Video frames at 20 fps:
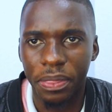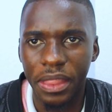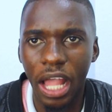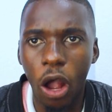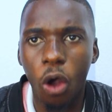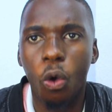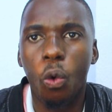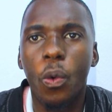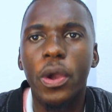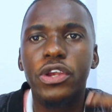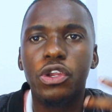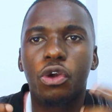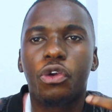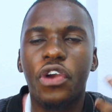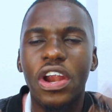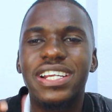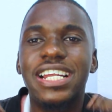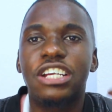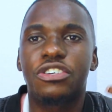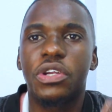Now, when you
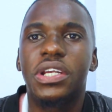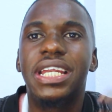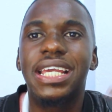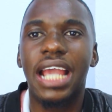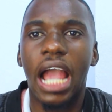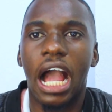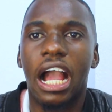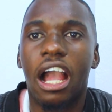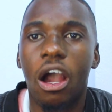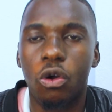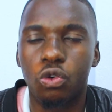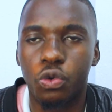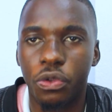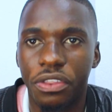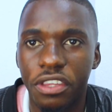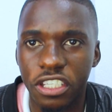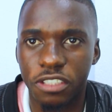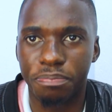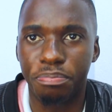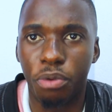create a trading account
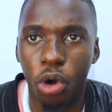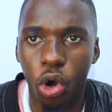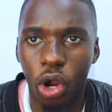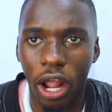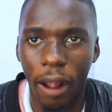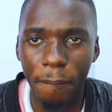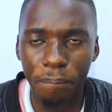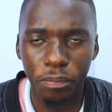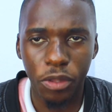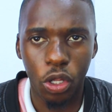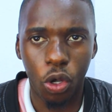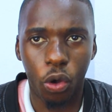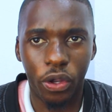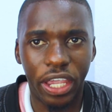with this broker,